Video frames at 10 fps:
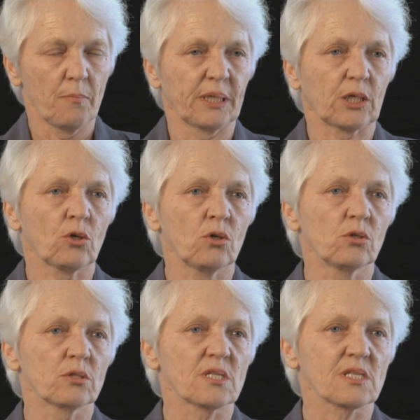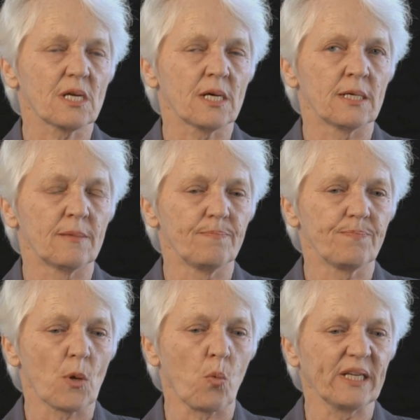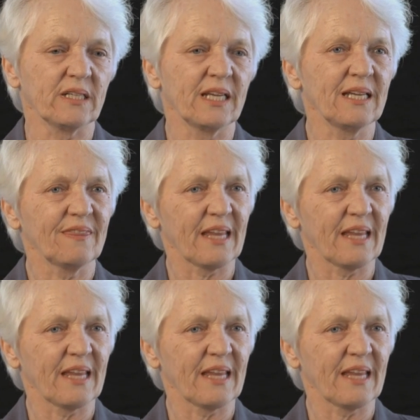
because um, we need